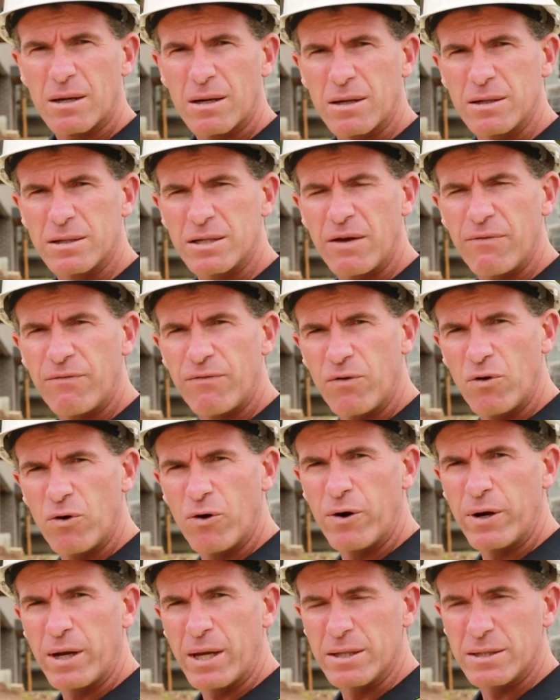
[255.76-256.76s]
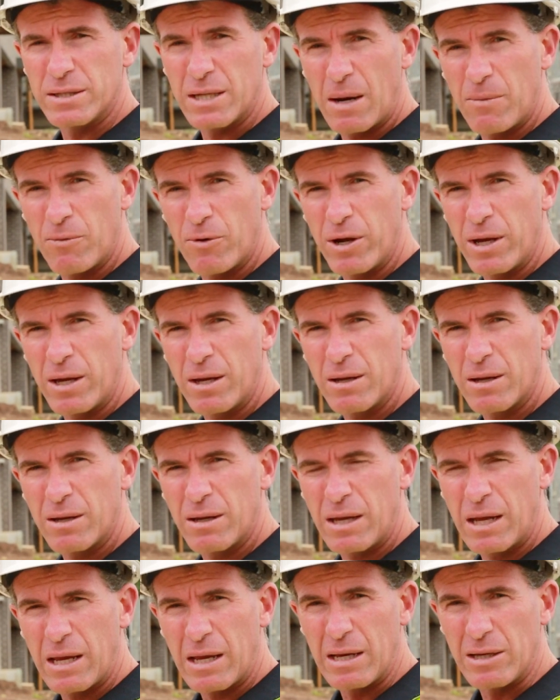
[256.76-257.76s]
Cassette flooring, in summary,
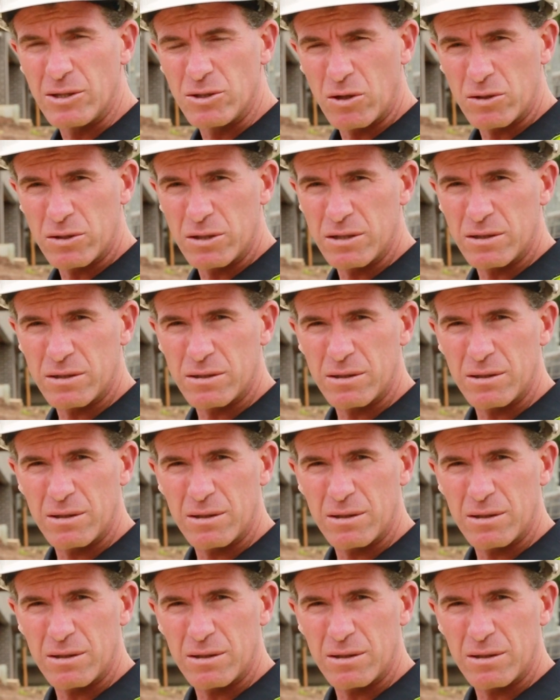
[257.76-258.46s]
is not just